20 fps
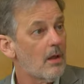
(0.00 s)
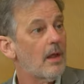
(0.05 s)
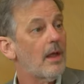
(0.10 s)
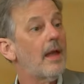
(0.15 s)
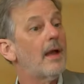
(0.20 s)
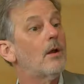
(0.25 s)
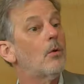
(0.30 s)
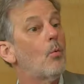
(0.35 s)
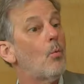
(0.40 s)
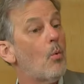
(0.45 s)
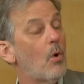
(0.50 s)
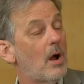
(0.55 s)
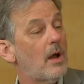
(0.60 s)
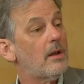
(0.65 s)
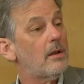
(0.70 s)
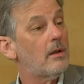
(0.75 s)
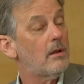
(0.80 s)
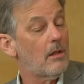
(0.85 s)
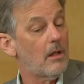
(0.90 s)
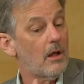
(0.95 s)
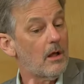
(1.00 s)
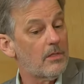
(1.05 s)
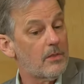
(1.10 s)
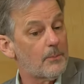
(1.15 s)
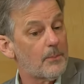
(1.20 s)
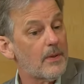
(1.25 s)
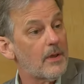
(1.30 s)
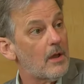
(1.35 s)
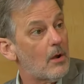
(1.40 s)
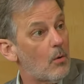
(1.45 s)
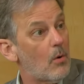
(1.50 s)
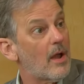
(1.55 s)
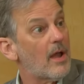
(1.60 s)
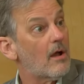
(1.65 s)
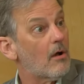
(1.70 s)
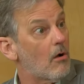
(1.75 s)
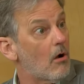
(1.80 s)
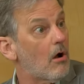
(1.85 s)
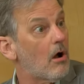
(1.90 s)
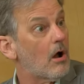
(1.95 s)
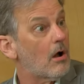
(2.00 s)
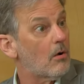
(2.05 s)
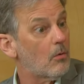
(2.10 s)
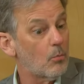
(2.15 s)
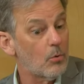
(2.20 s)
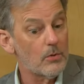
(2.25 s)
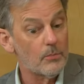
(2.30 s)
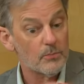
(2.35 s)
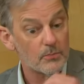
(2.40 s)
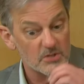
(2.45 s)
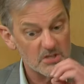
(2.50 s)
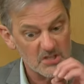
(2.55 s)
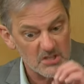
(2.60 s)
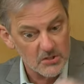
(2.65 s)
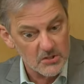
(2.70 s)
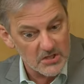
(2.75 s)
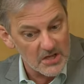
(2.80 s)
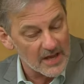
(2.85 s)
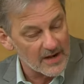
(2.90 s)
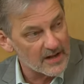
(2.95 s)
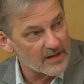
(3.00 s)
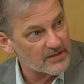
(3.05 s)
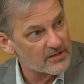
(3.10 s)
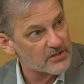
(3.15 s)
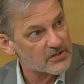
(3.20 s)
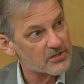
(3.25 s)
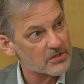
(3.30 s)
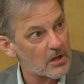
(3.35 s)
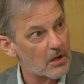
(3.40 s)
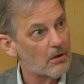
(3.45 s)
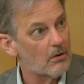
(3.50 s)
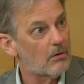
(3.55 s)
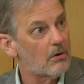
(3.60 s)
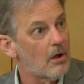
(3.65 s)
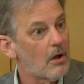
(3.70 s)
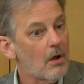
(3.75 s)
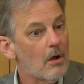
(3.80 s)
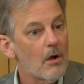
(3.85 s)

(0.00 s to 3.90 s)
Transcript: and what the POA law would set into stone.